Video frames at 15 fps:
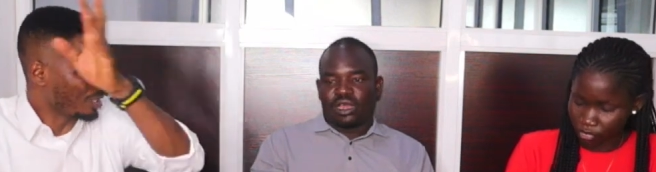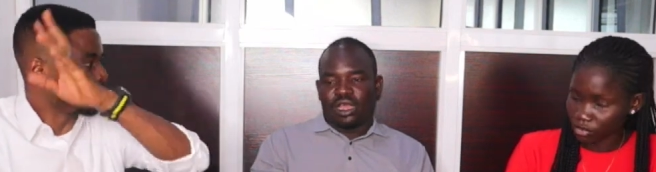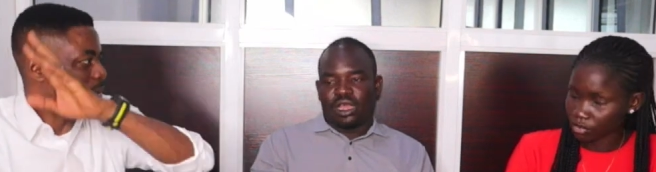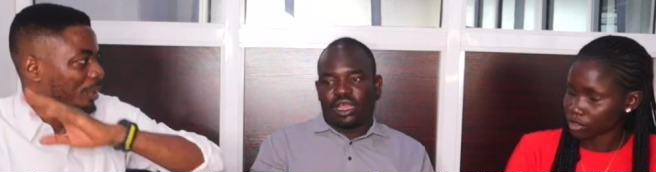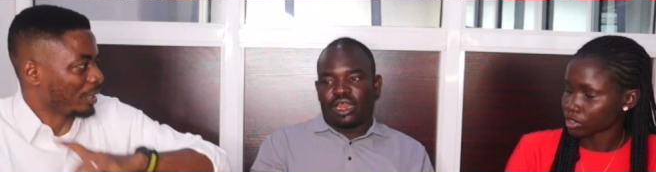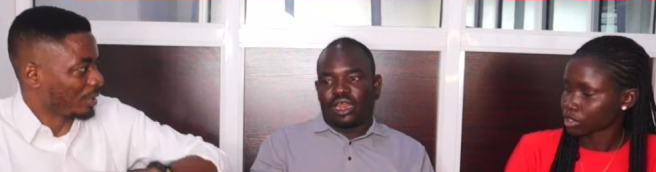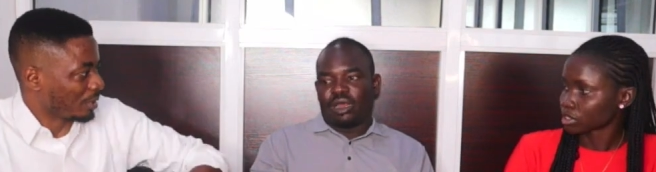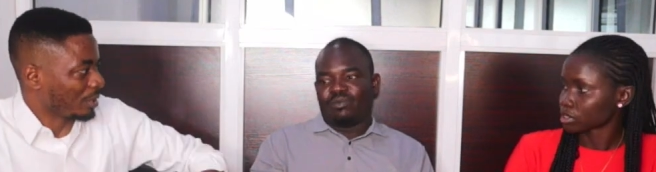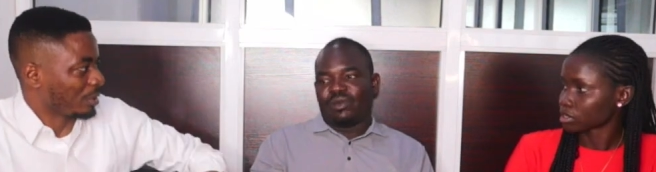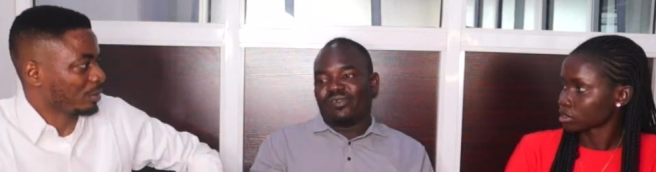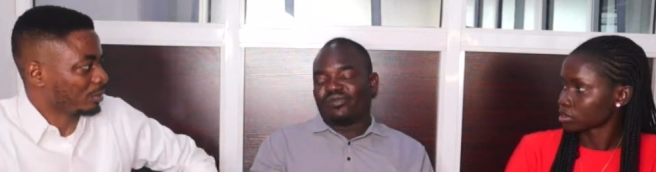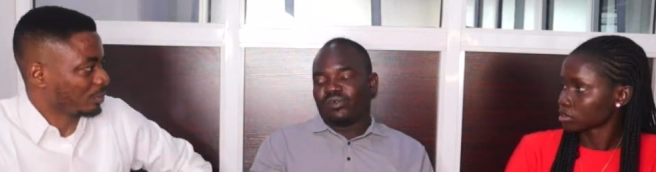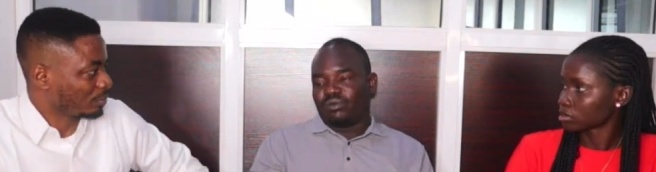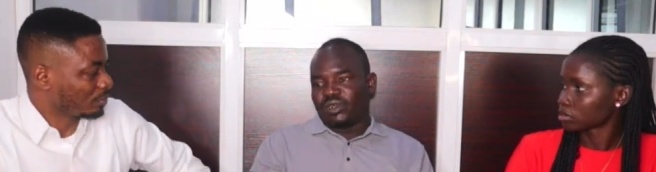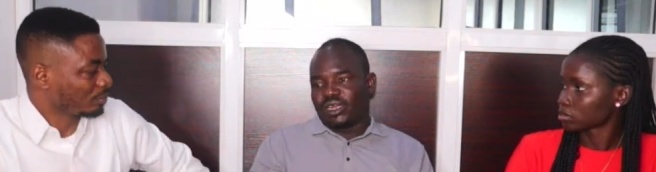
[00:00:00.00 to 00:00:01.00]
Speaker 1: going. And around. Apart
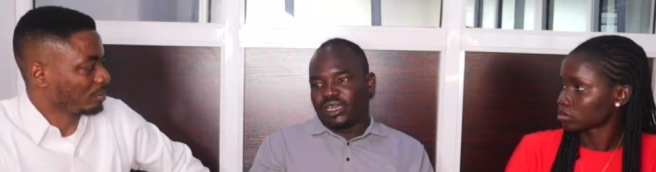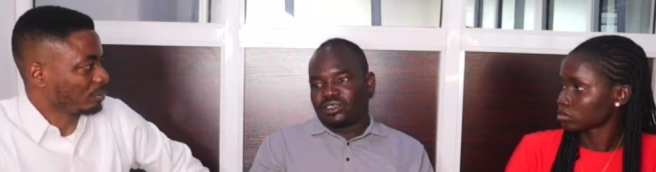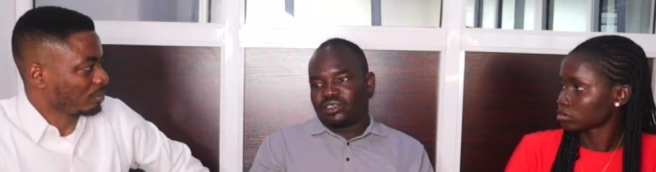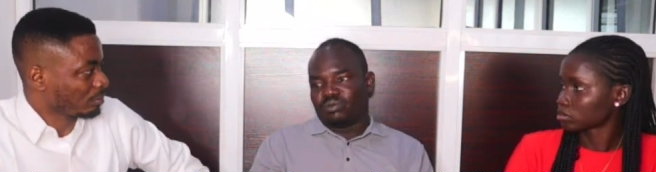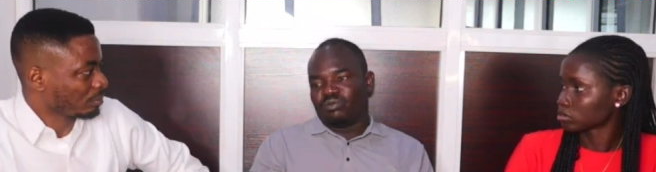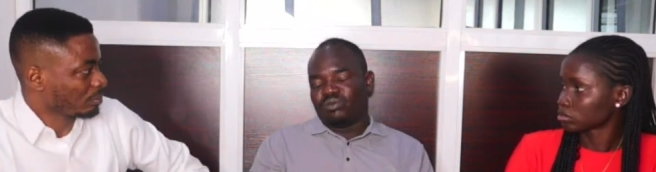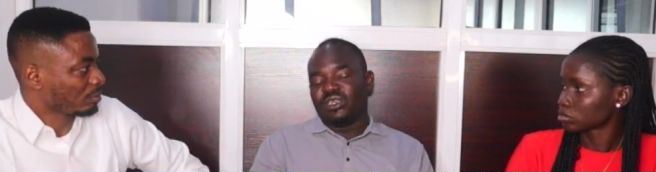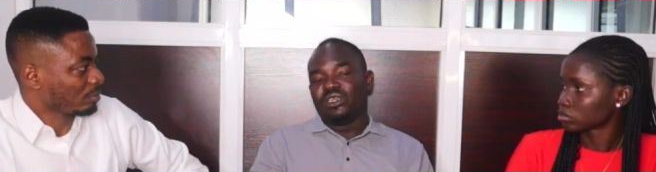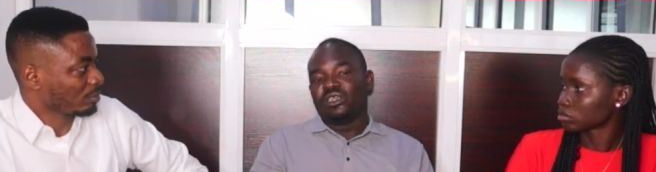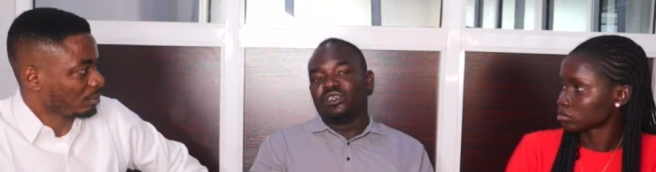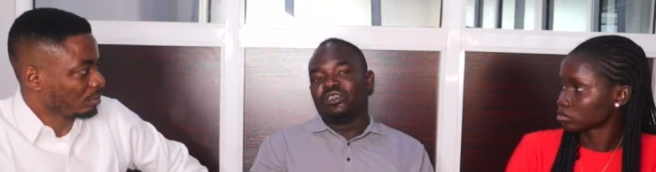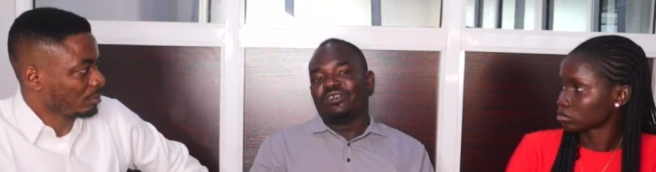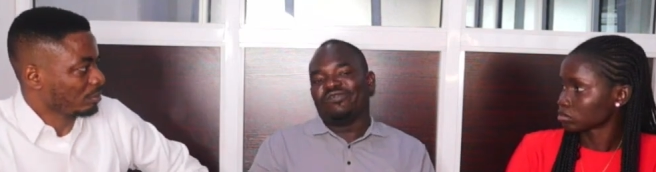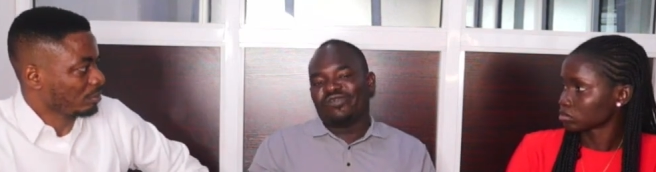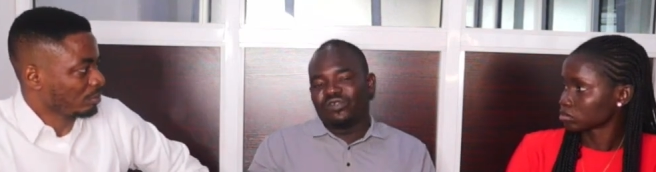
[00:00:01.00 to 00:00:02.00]
from that, being in
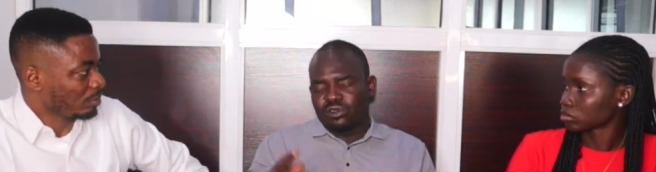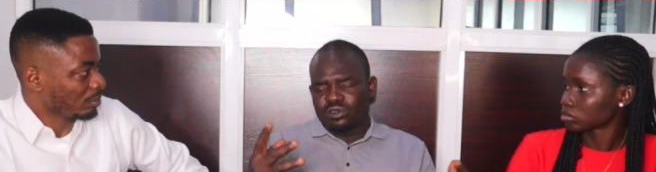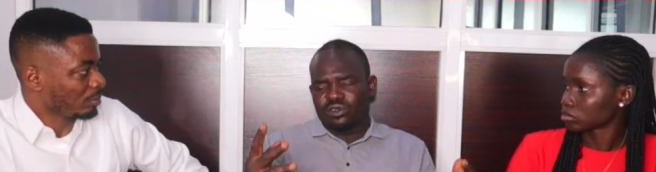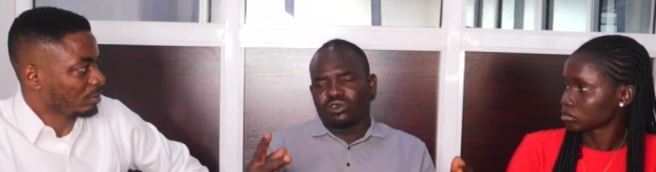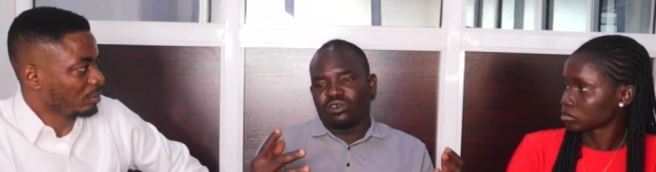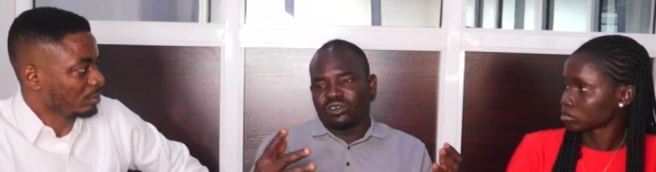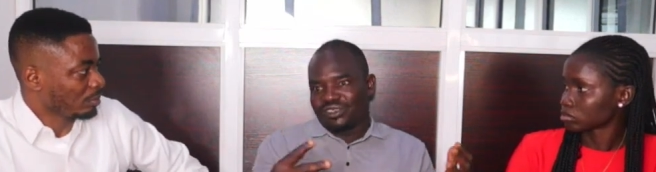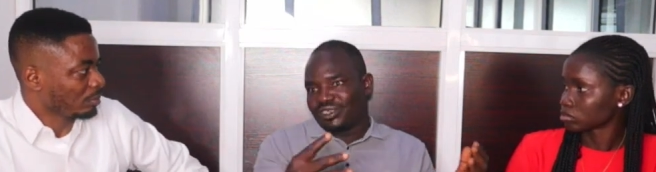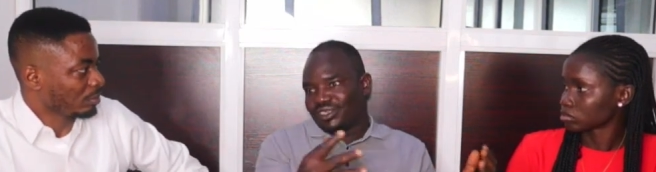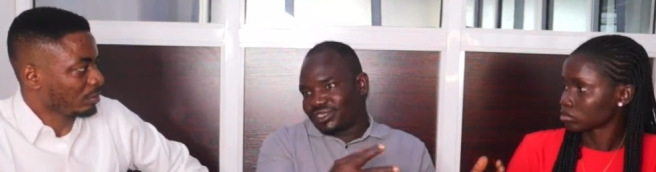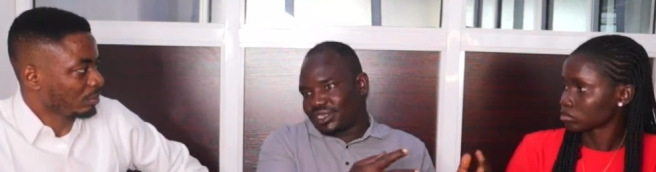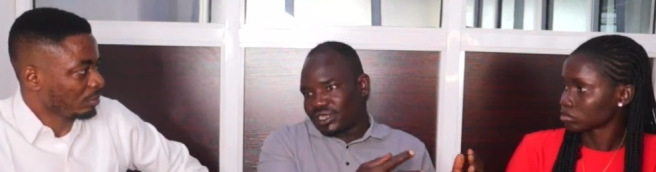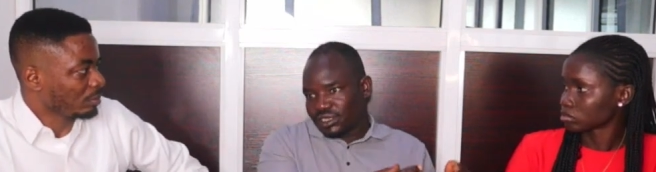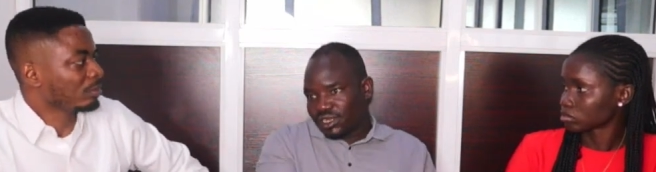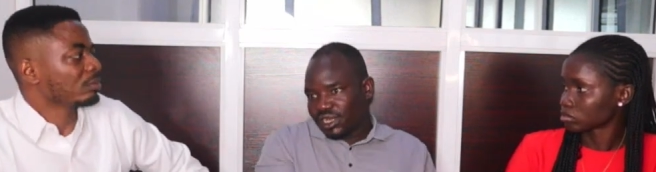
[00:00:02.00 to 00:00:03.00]
the field
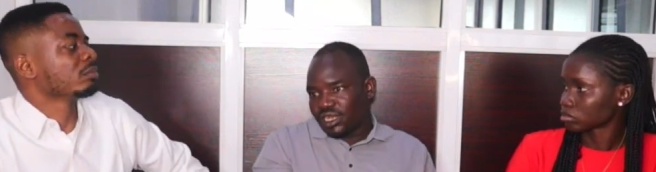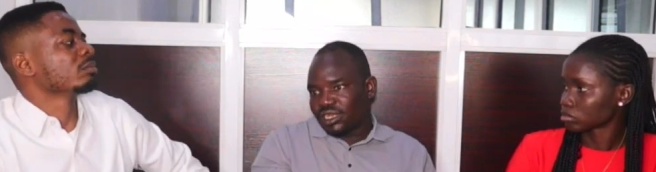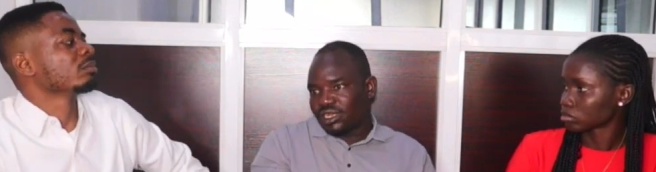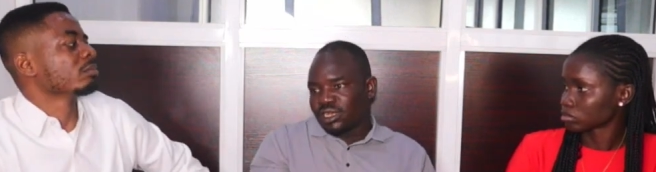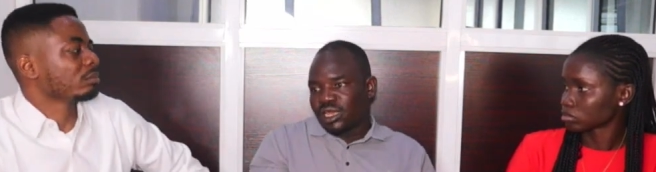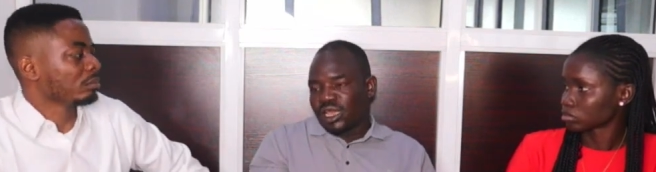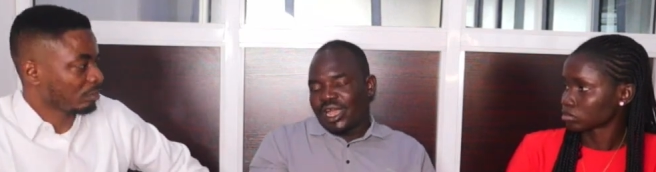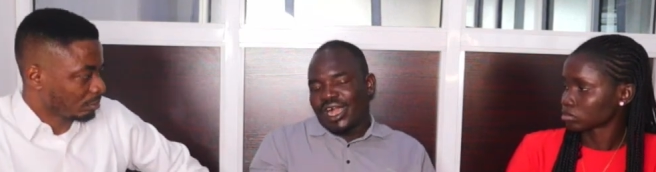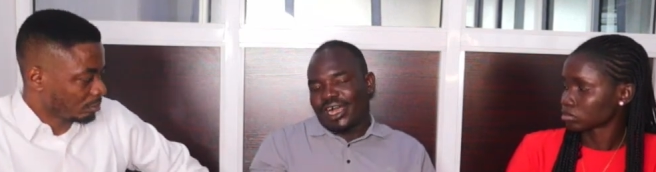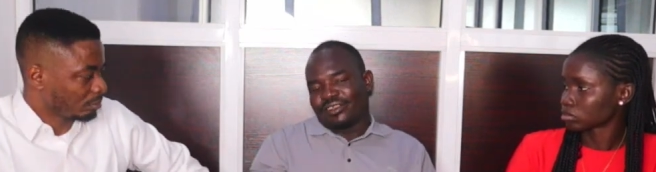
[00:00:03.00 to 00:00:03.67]
consistently has